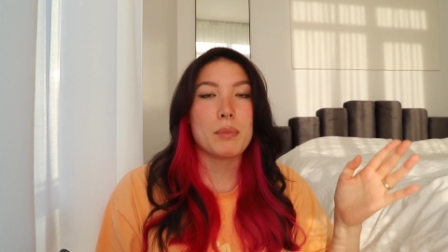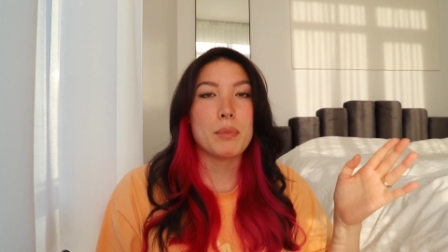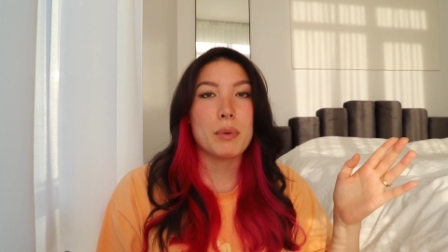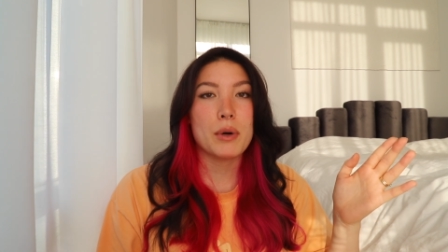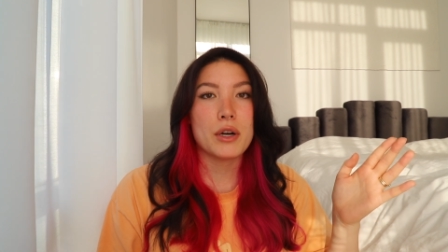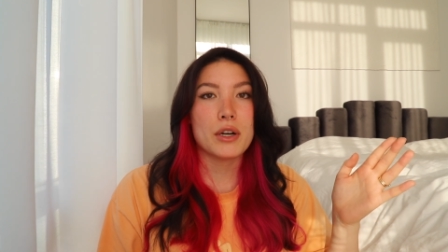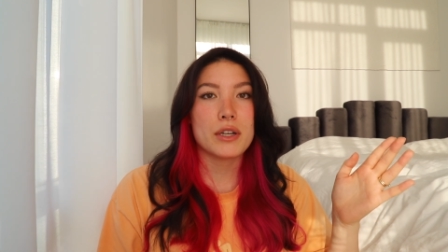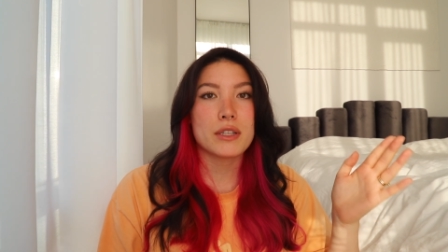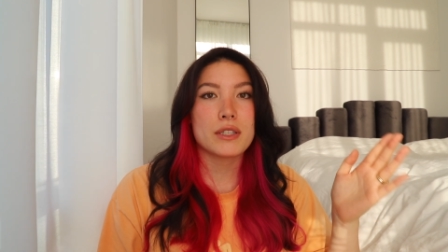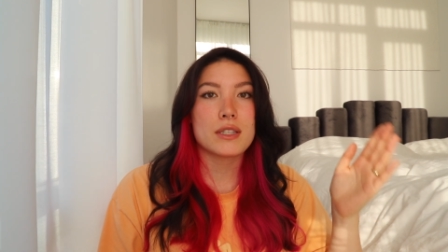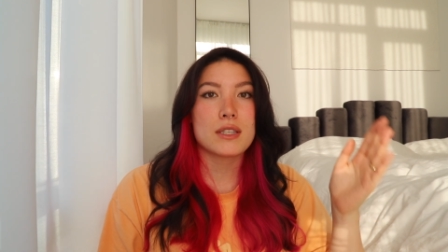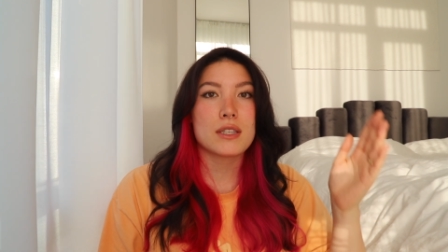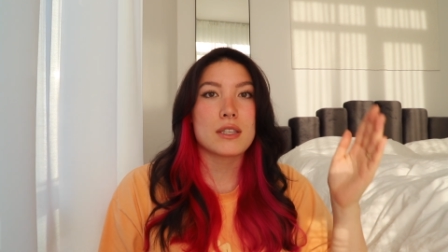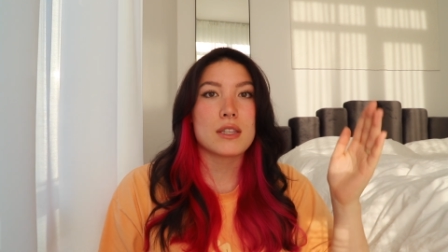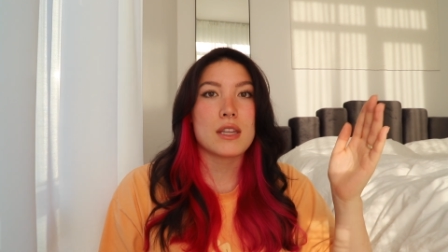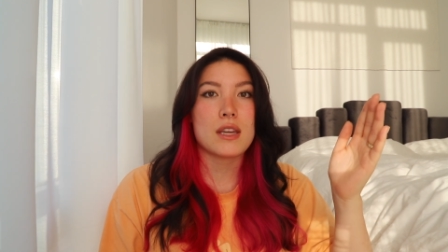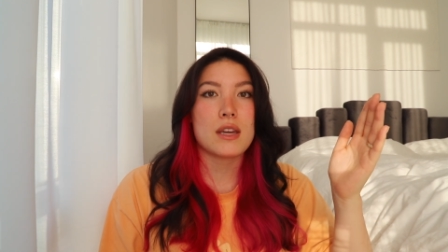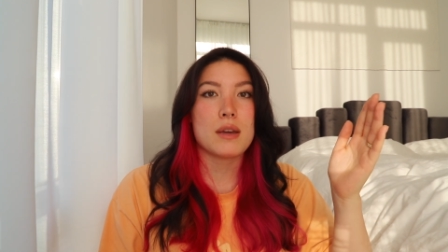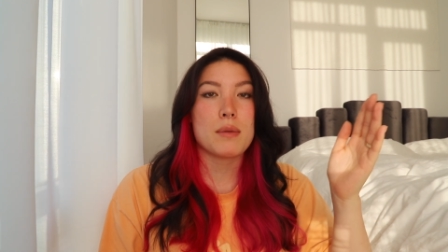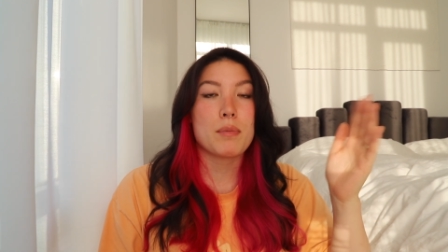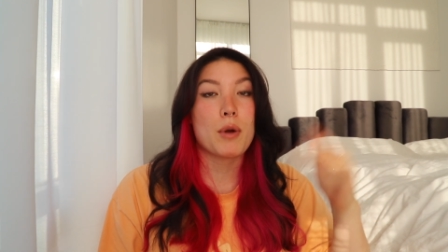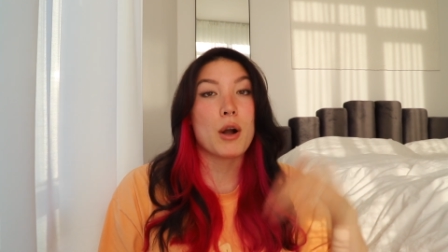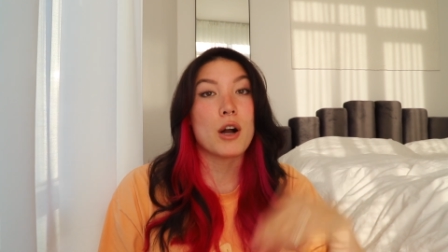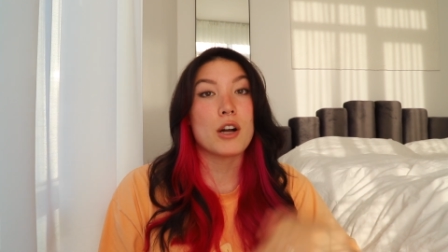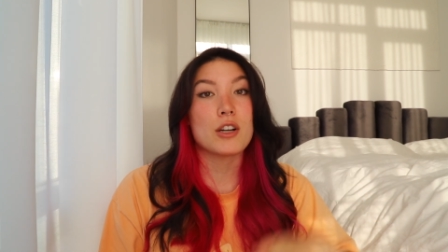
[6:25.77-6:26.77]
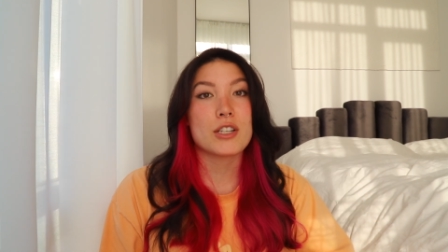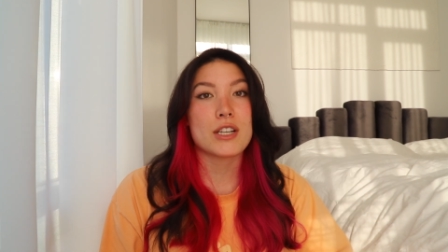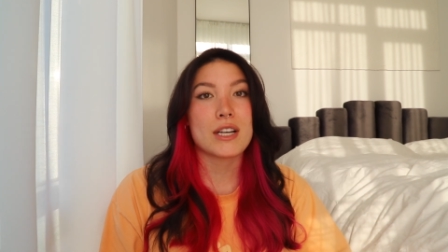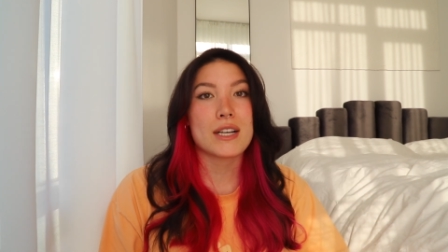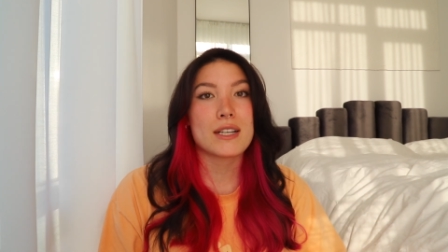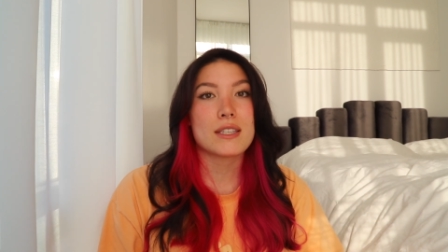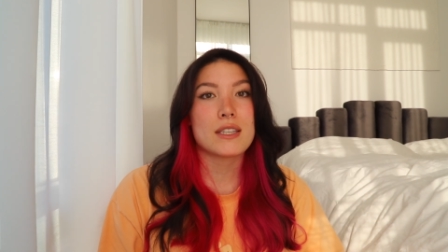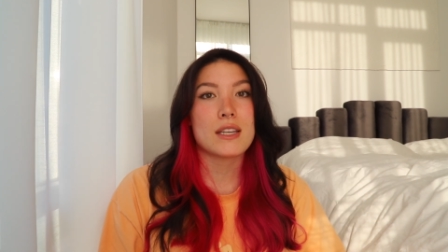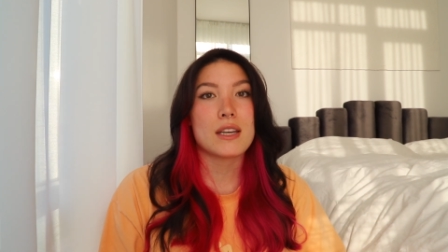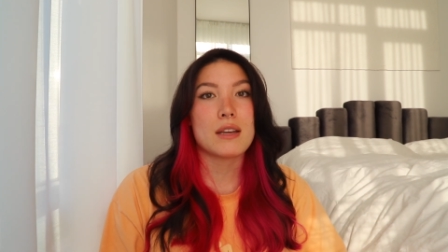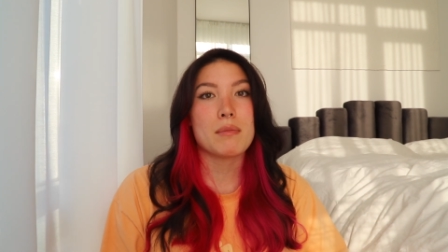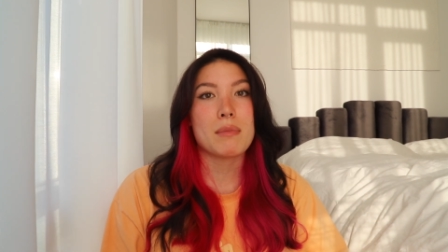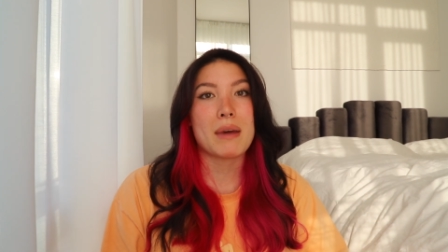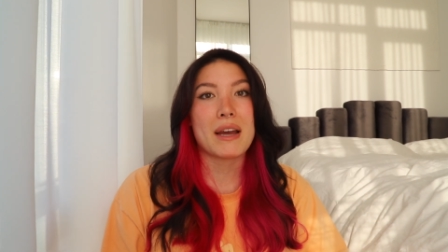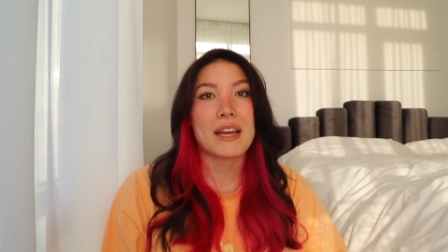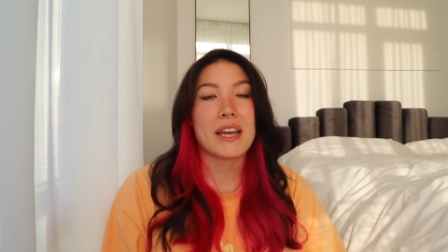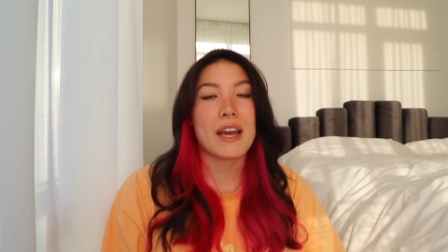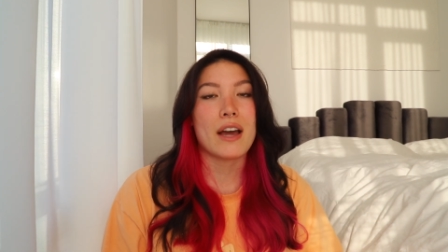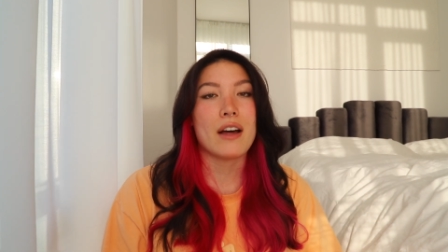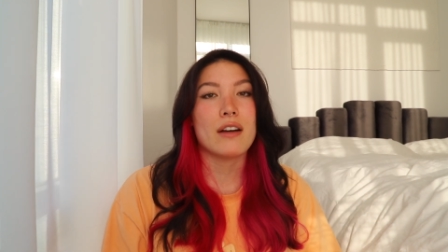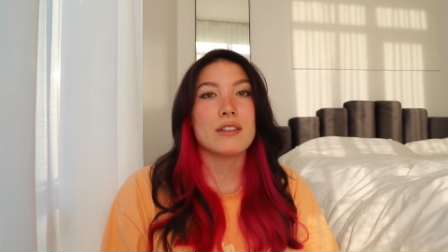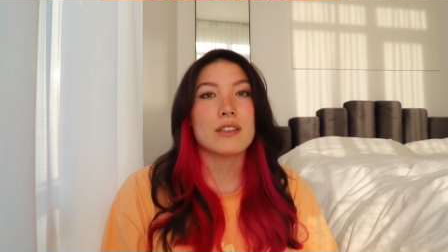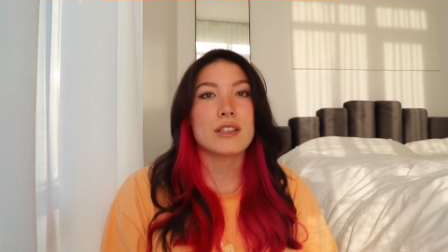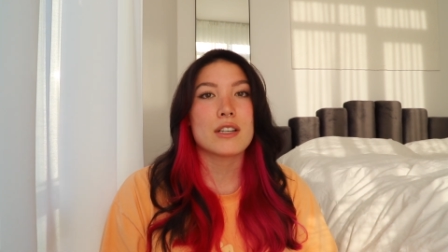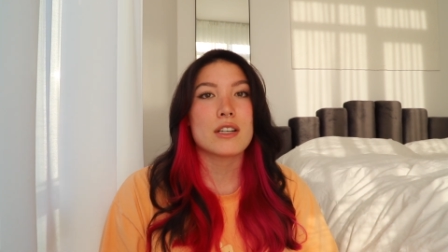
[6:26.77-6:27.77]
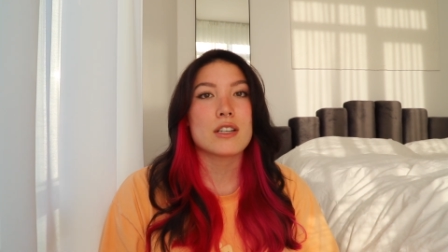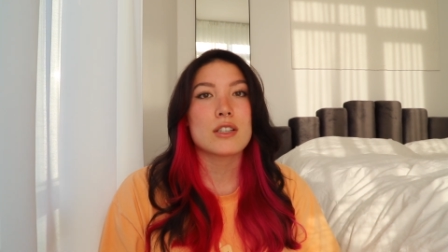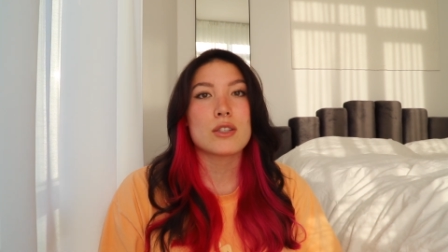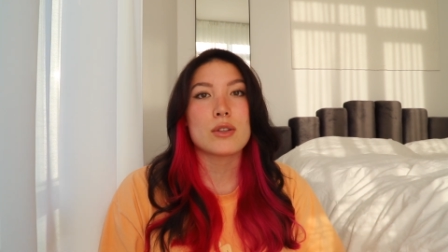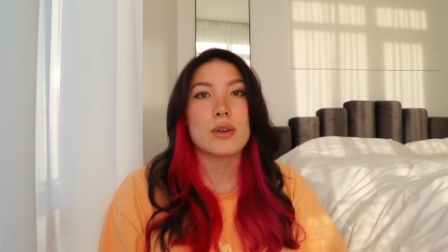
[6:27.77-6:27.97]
puts the projects in my calendar,